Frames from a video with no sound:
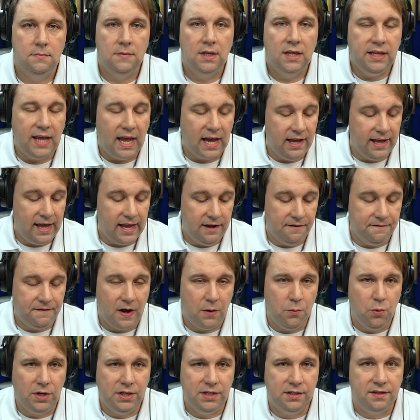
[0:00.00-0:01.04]
Yeah, hey, if I
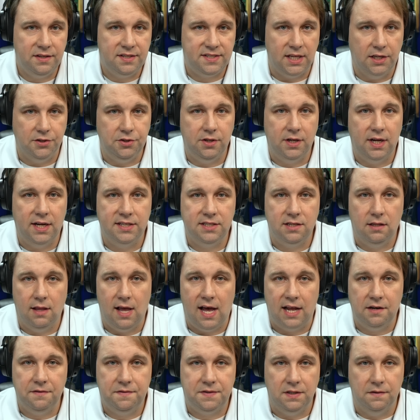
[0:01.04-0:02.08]
wanted to sell you guys a
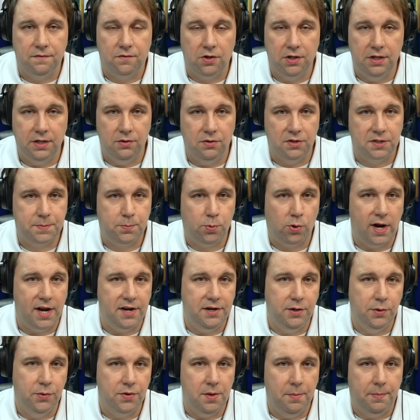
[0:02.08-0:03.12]
lot of Silver Eagles brand
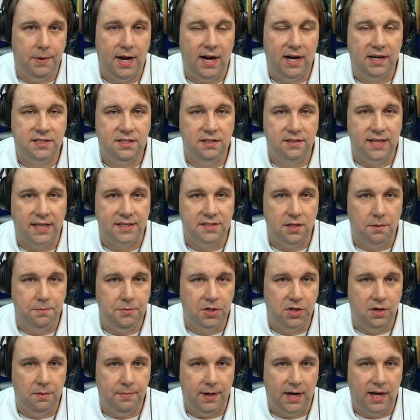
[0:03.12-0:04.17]
new in the box, is that something
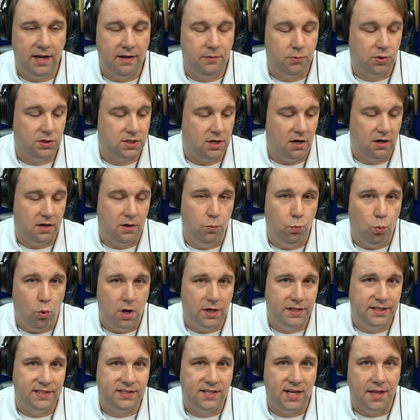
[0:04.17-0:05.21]
you could buy? We're talking
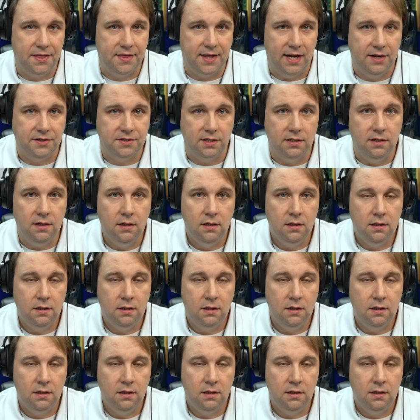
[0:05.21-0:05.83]
one to 10,000.